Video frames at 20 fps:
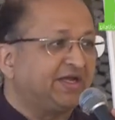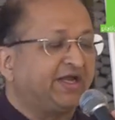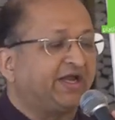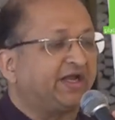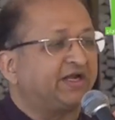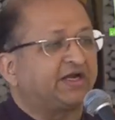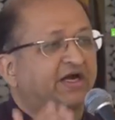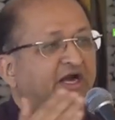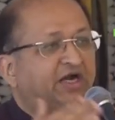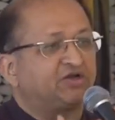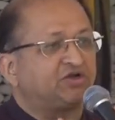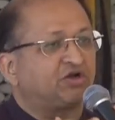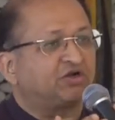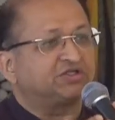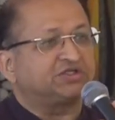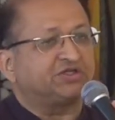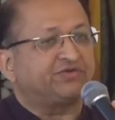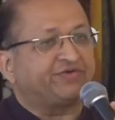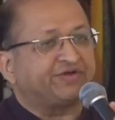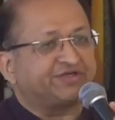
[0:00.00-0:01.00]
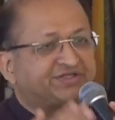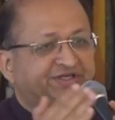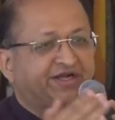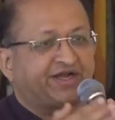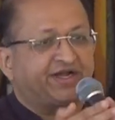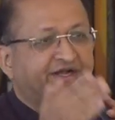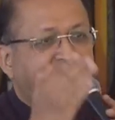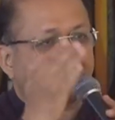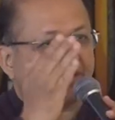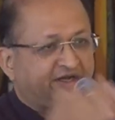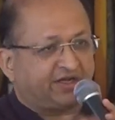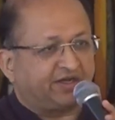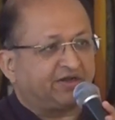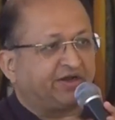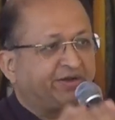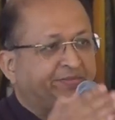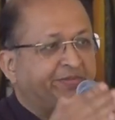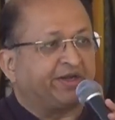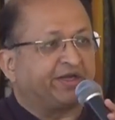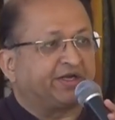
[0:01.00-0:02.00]
In cardiology, we stent
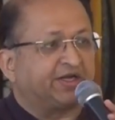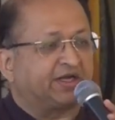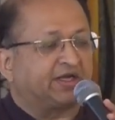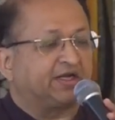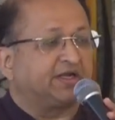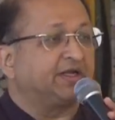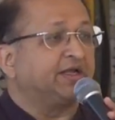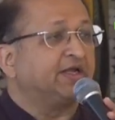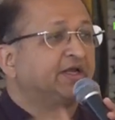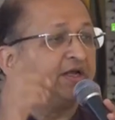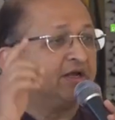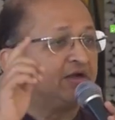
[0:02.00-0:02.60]
immediately.